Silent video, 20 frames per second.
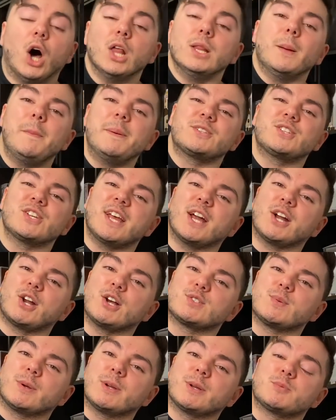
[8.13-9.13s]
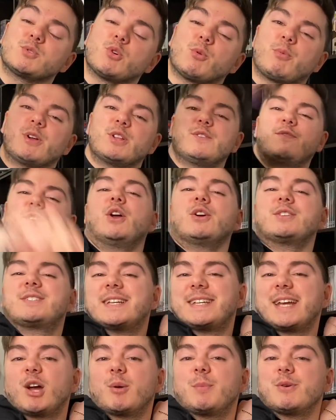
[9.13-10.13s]
Hello, bitches. Hi, guys. Welcome to a brand new video.
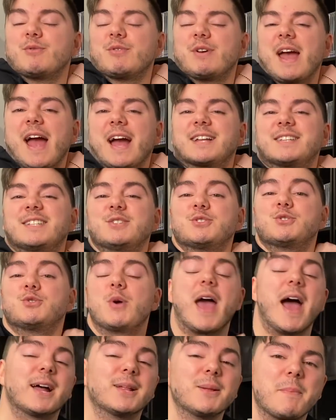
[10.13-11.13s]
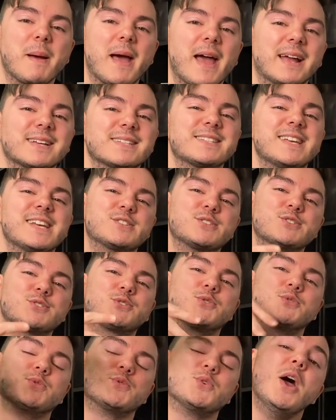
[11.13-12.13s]
Today, I'll be reacting to Outer Banks Season
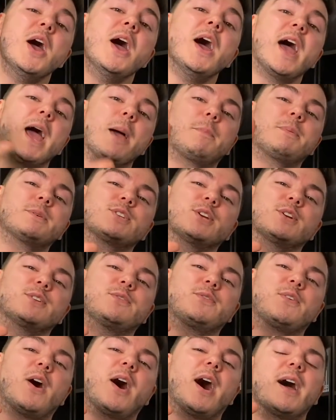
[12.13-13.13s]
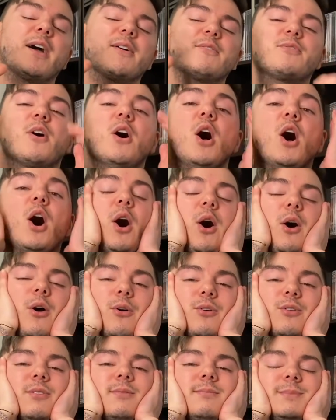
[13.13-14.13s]
2, Episode 5.
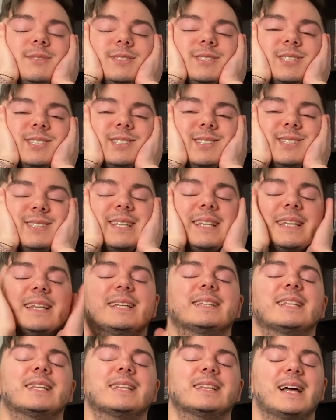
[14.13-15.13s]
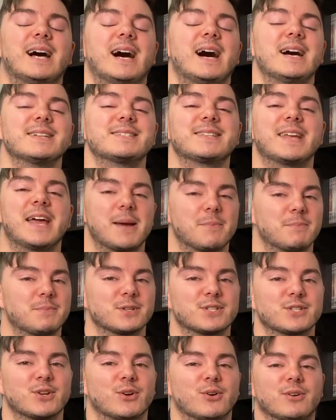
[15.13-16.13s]
Oh, my God. In the last
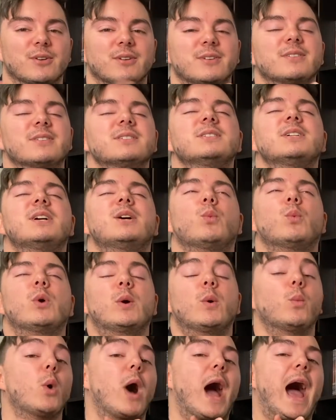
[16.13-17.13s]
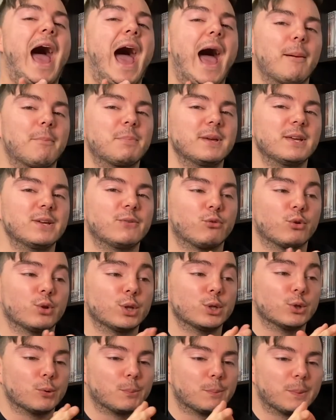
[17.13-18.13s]
episode, we were happy for a
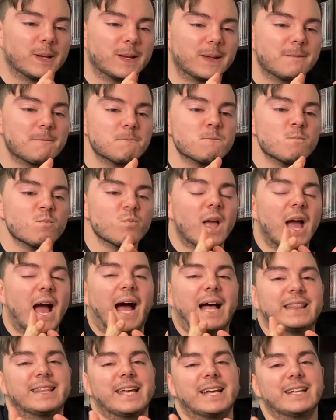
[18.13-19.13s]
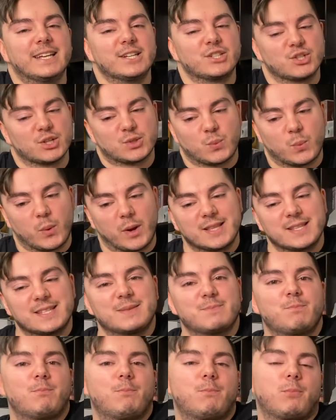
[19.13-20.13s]
little bit, and then it just went
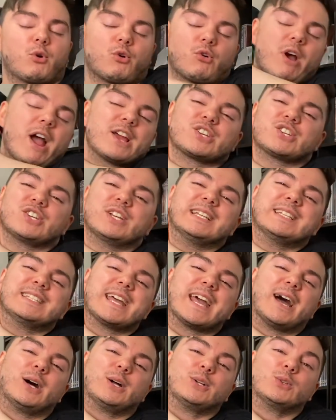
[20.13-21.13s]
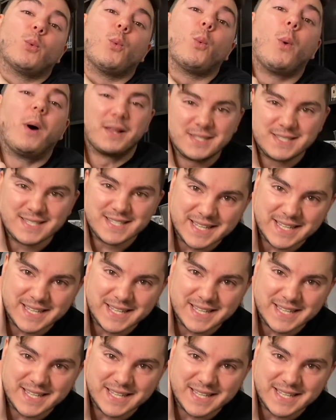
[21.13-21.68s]
crashing down once